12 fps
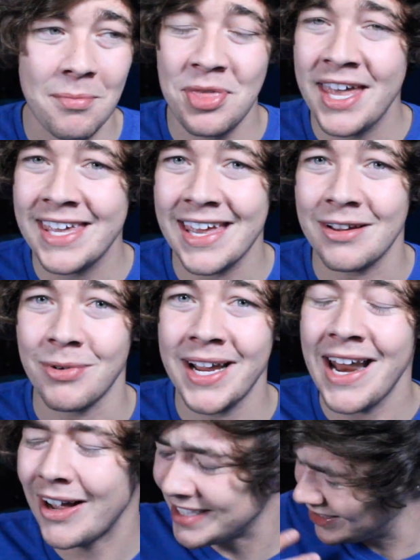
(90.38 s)
I'm thinking
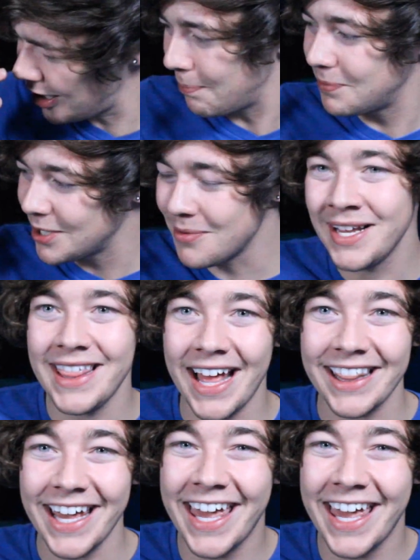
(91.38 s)
right now, I stopped doing that.